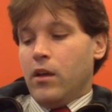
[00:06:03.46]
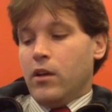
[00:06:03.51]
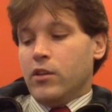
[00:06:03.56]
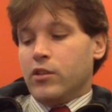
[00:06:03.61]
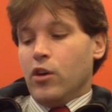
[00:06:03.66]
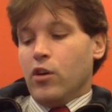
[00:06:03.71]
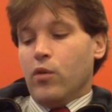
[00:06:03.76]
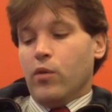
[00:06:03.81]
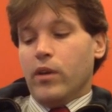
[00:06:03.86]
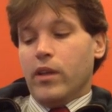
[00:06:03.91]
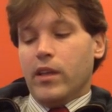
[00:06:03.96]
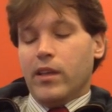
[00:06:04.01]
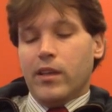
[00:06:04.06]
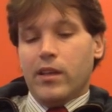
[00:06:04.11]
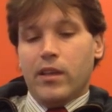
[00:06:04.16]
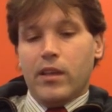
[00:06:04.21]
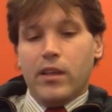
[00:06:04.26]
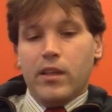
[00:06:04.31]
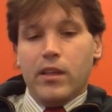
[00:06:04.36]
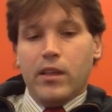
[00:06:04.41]
So
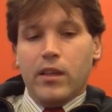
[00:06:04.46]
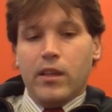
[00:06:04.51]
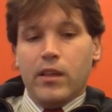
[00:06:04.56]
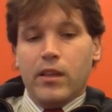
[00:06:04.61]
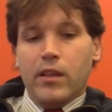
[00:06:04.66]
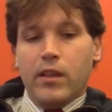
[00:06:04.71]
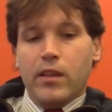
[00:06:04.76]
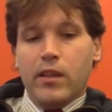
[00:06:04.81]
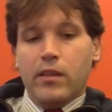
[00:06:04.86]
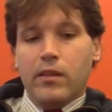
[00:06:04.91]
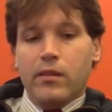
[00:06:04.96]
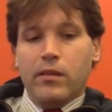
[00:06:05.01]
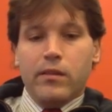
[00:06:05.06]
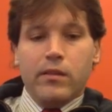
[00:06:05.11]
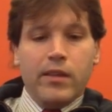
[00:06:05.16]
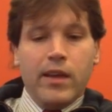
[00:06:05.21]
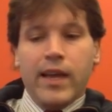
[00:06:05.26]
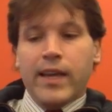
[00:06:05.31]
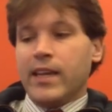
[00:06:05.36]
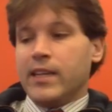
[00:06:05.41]

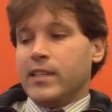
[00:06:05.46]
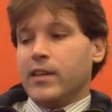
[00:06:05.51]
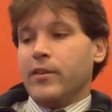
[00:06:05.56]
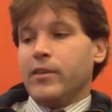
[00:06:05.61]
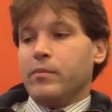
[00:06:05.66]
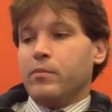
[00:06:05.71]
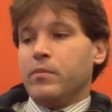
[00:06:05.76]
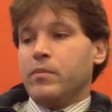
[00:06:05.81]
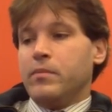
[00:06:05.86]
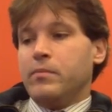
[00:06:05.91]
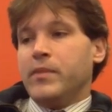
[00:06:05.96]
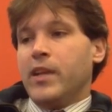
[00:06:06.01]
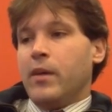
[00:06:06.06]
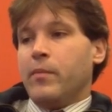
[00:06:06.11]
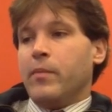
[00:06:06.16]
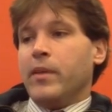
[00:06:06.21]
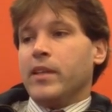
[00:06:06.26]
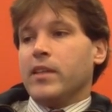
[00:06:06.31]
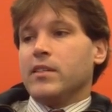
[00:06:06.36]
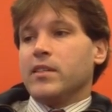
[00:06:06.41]
I guess I would now
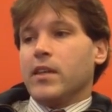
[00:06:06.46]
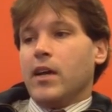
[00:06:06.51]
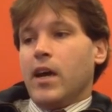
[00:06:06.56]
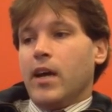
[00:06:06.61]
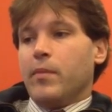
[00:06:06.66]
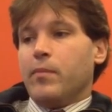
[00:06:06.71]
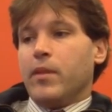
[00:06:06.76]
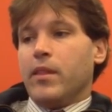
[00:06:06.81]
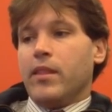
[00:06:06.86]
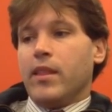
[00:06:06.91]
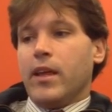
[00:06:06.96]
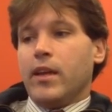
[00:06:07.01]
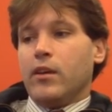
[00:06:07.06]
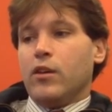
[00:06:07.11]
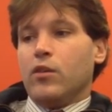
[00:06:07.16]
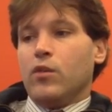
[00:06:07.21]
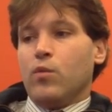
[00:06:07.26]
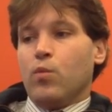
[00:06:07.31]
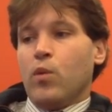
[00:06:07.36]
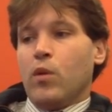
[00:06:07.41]
make this a hypothetical.